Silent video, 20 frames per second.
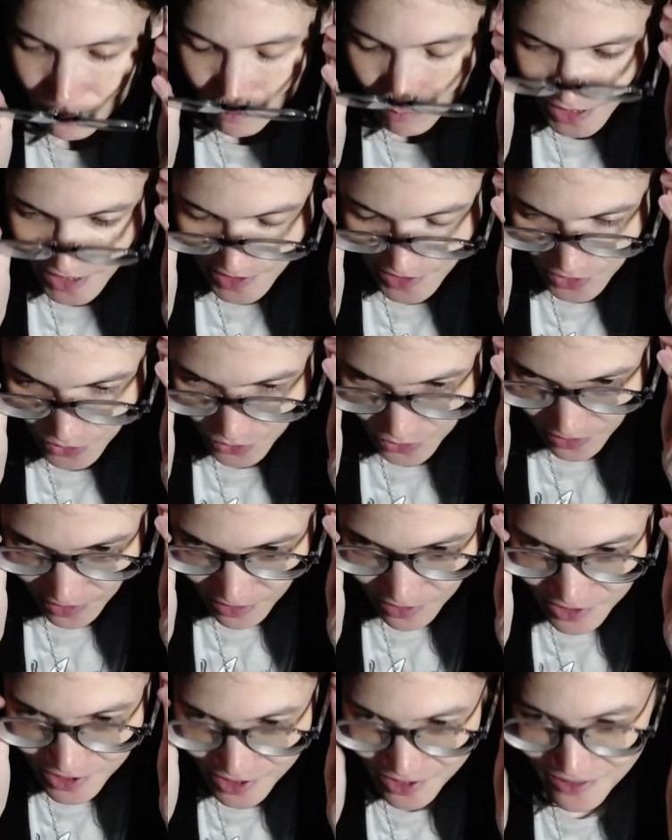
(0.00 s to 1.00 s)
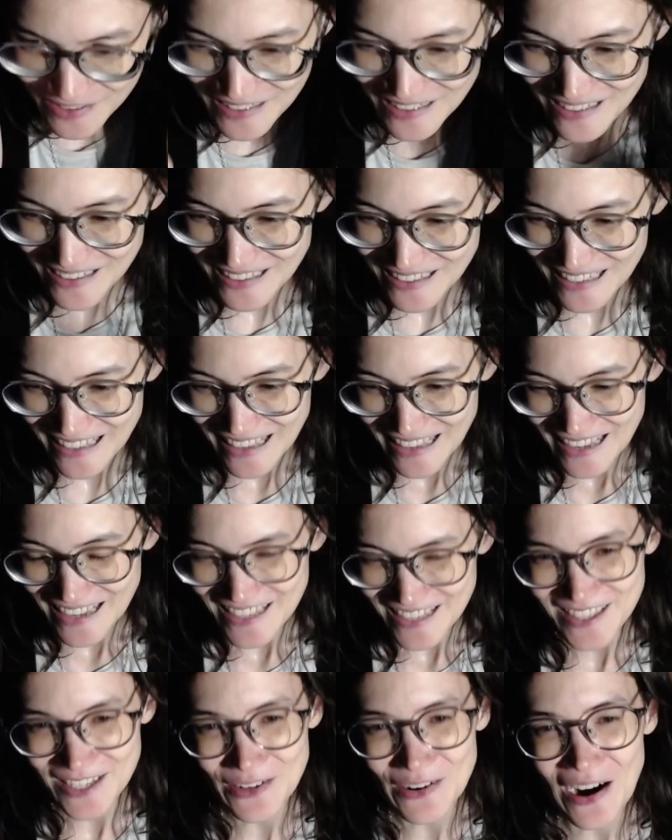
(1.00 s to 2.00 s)
Please don't ask.
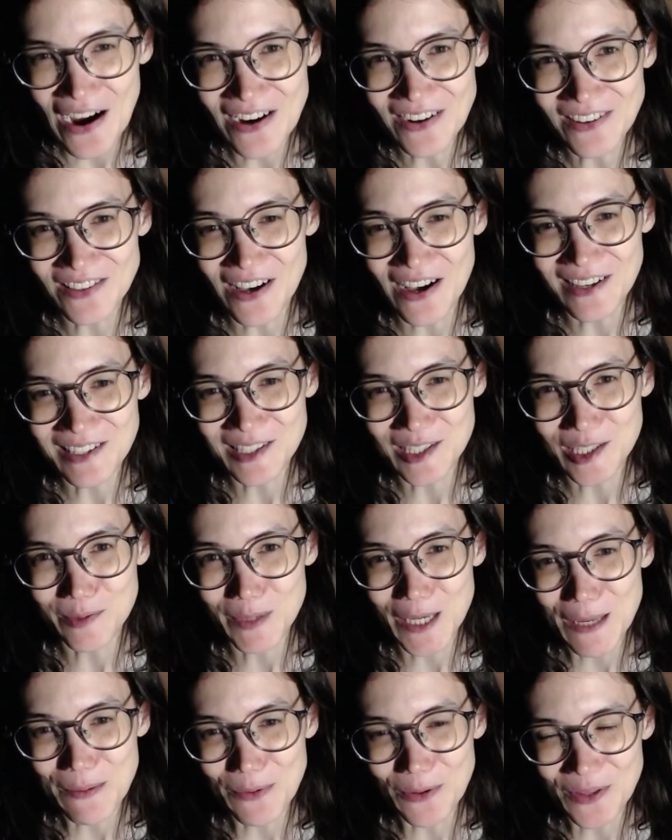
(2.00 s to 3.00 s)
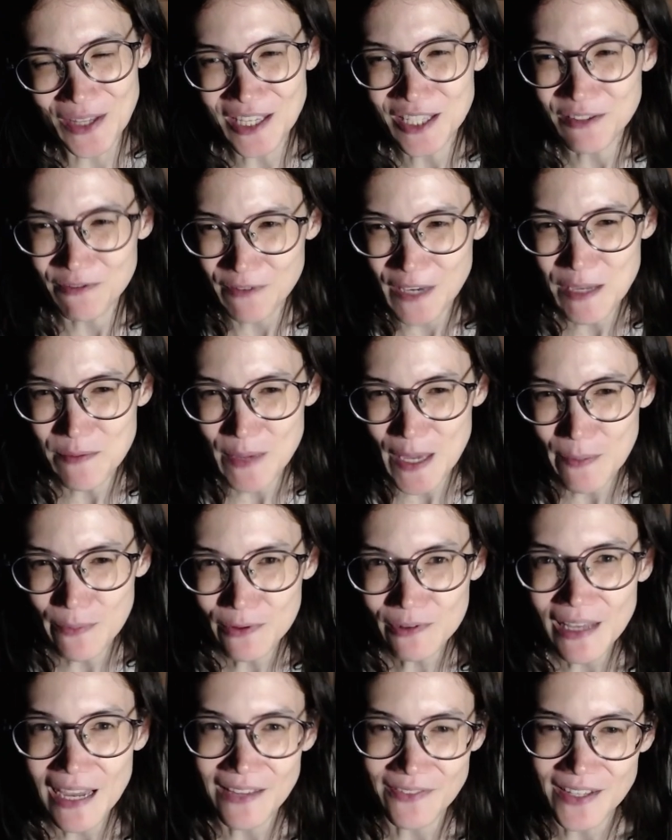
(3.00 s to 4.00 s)
There are glasses people. There's feet
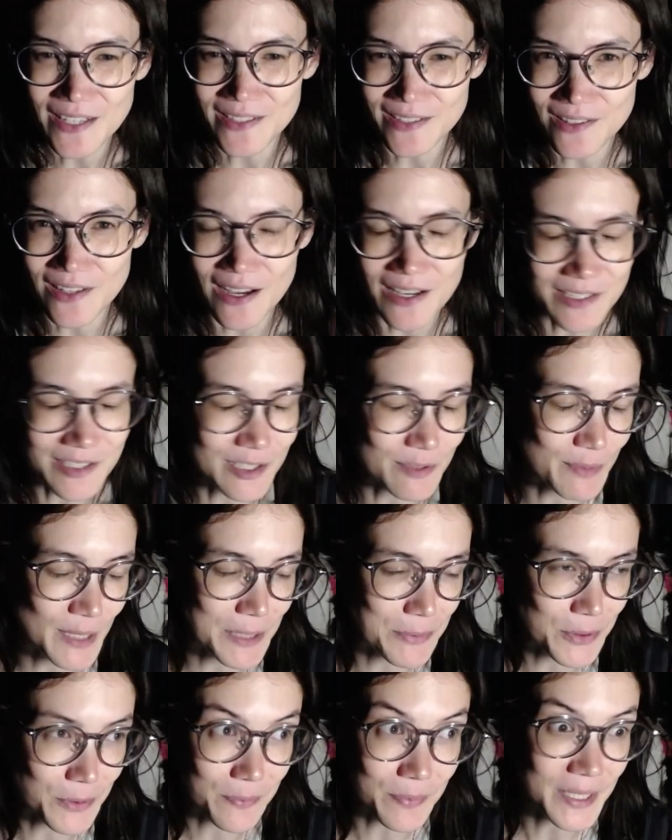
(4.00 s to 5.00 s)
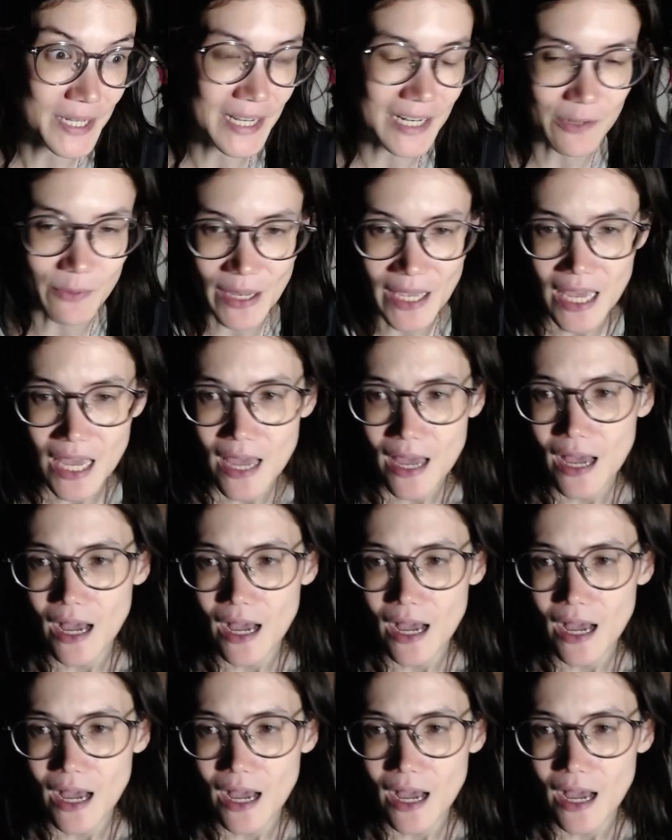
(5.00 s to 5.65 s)
people and there's glasses people. But anyway,